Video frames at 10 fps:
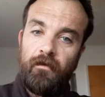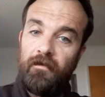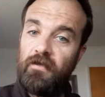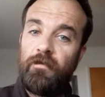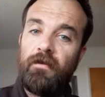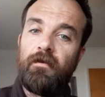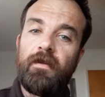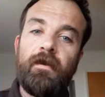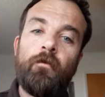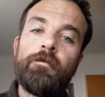the
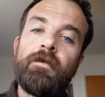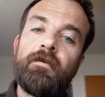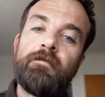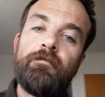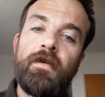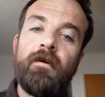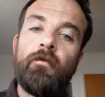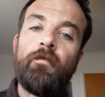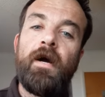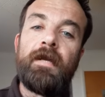Spirit helps us become
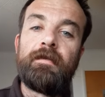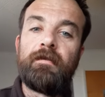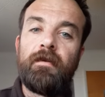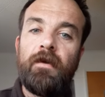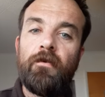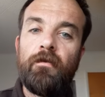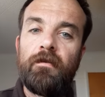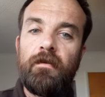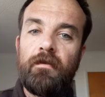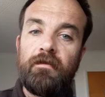a body together. It,
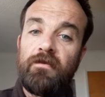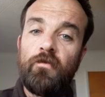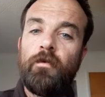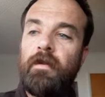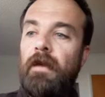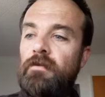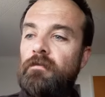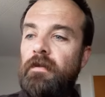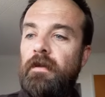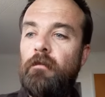it
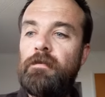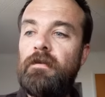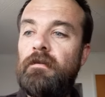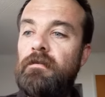supernaturally helps us.